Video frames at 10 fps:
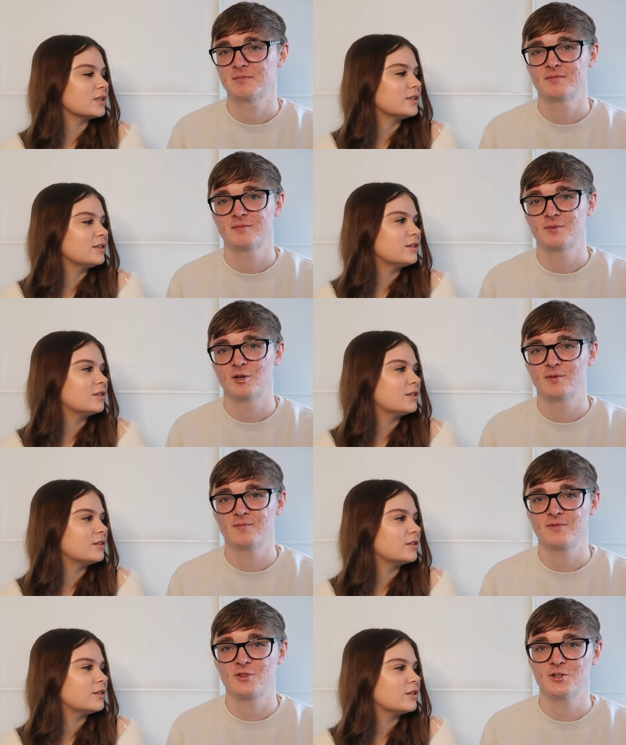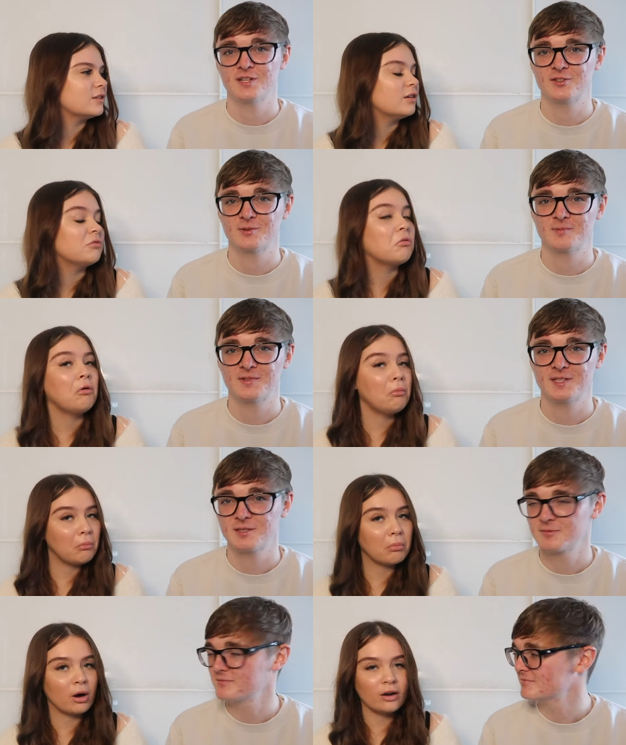Speaker 1: it?
Speaker 2: Like 30 something.
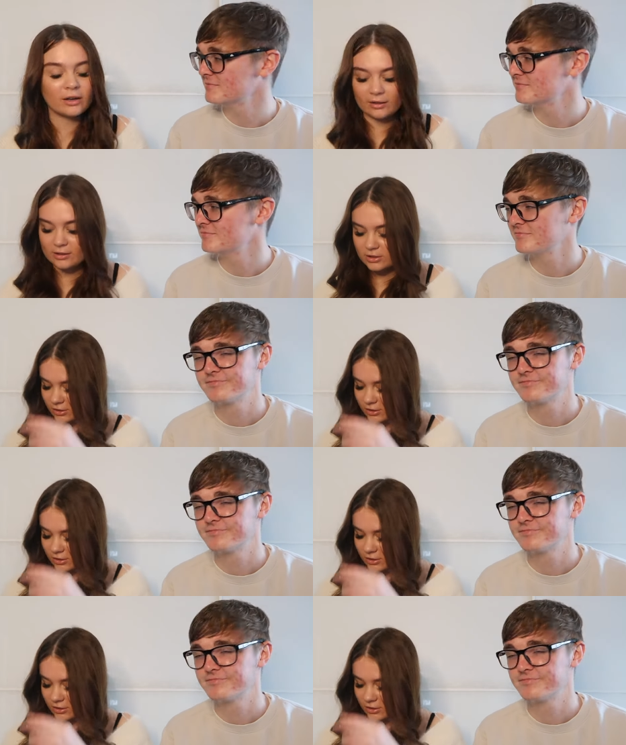
Speaker 1: Bargain, that's